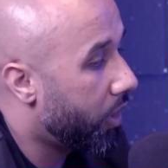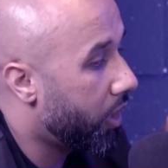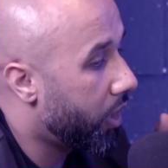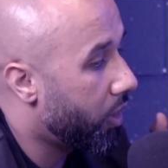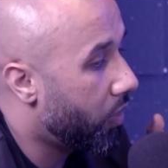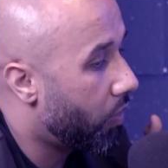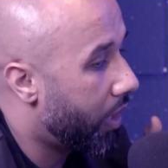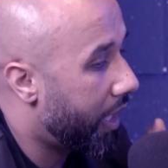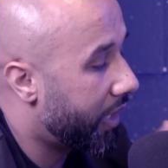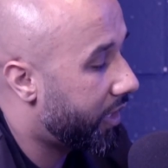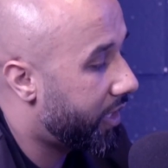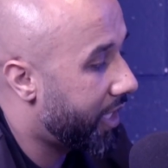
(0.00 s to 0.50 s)

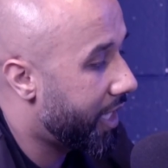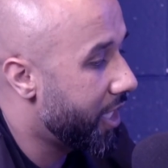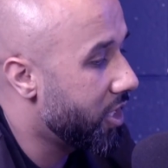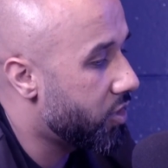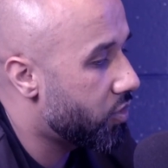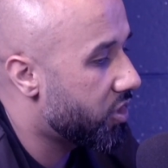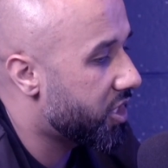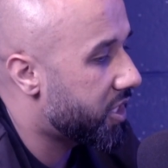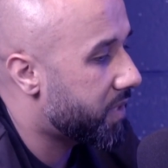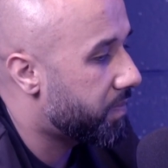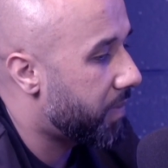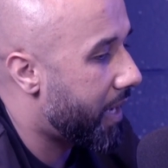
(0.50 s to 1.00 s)
you're a
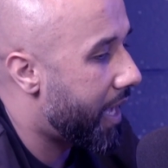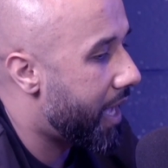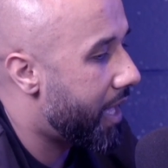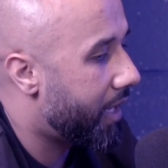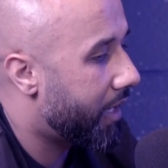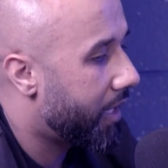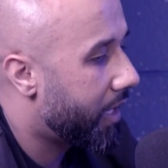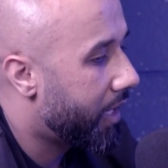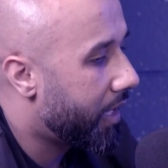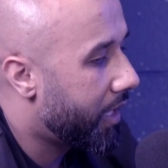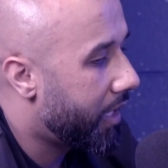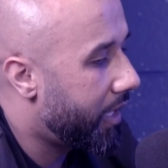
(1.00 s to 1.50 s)
dangerous man,
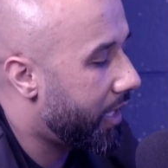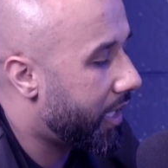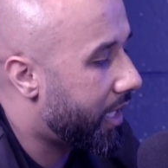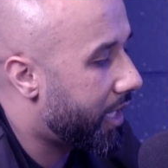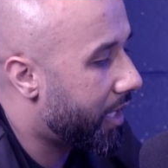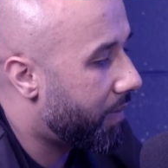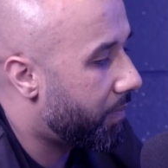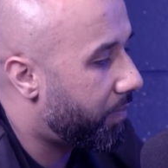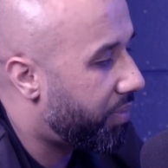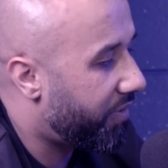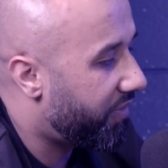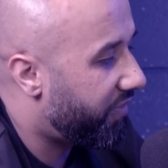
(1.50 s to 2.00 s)
you
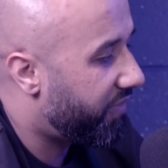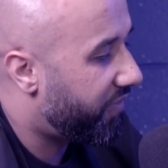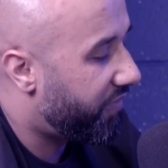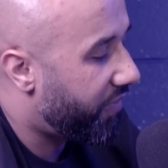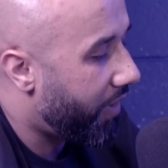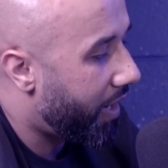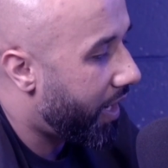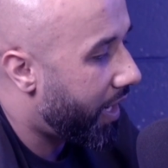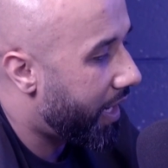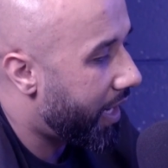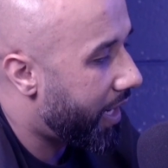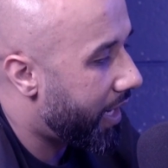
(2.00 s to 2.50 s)
can
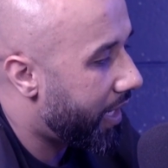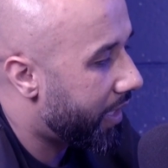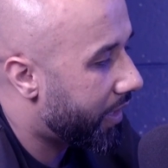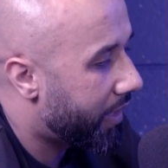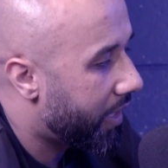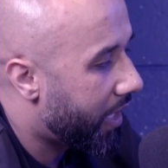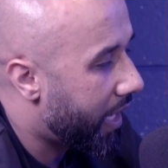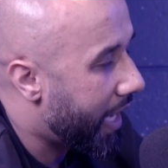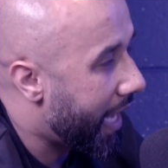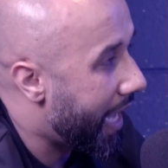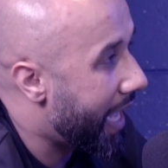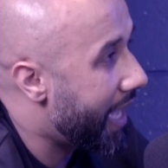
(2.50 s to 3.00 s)
provide
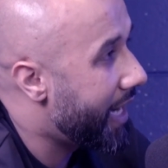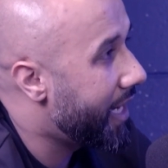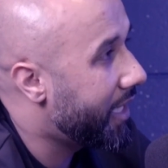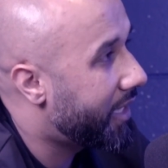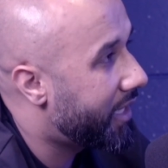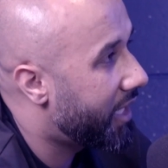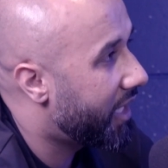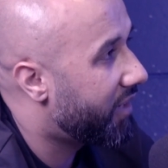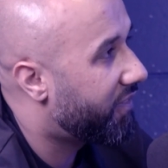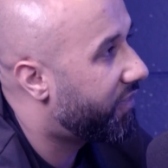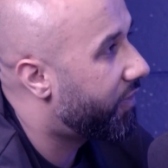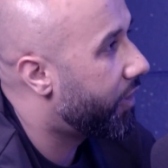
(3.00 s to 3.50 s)

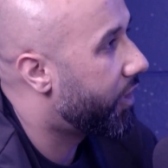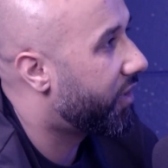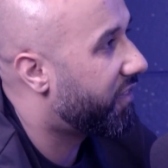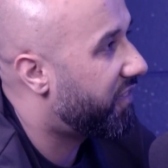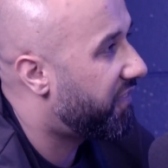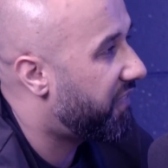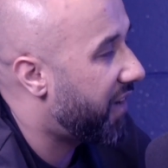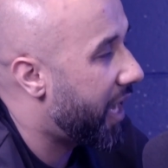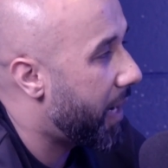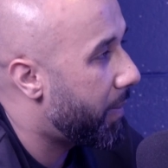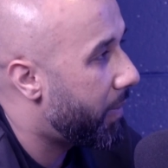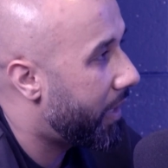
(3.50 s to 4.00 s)
anything for your
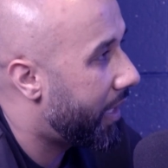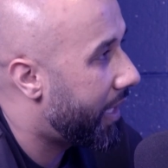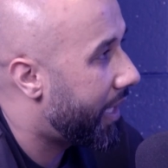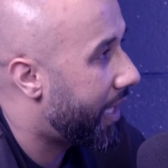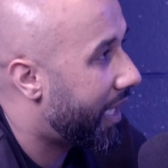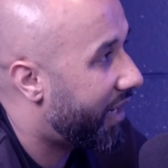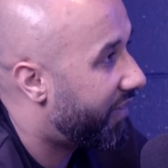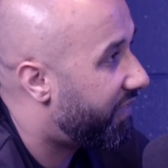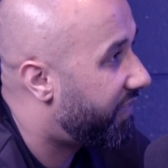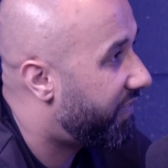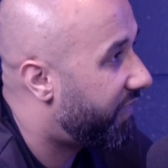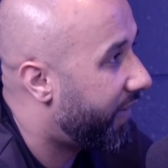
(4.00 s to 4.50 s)
family
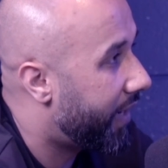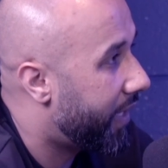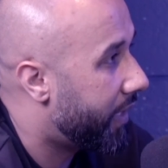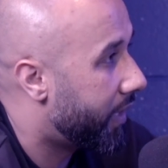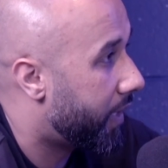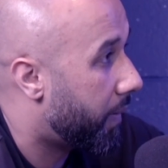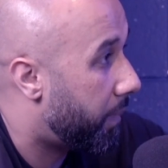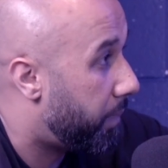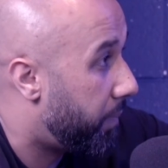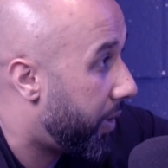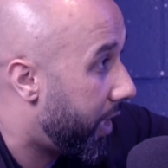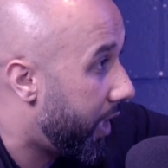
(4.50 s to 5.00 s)
and friend, the
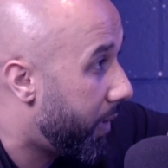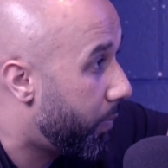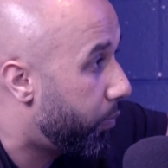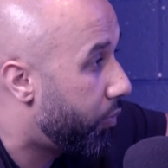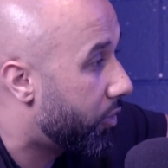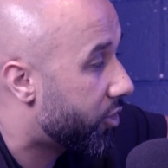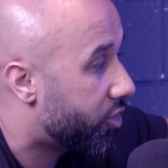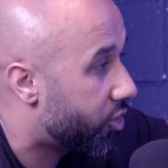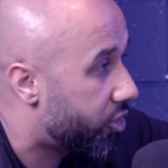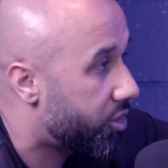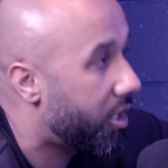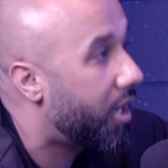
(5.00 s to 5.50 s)
people
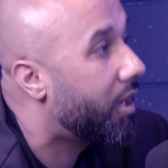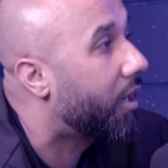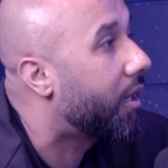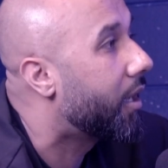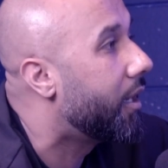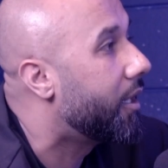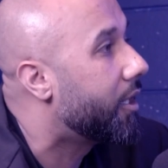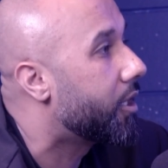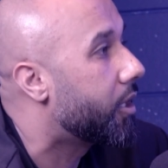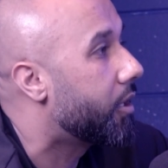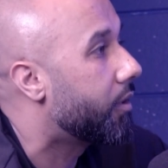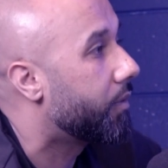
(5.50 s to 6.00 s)

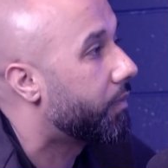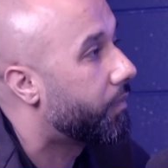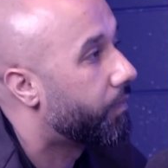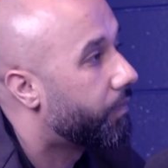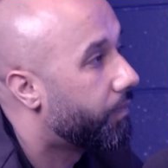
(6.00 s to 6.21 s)
circling you.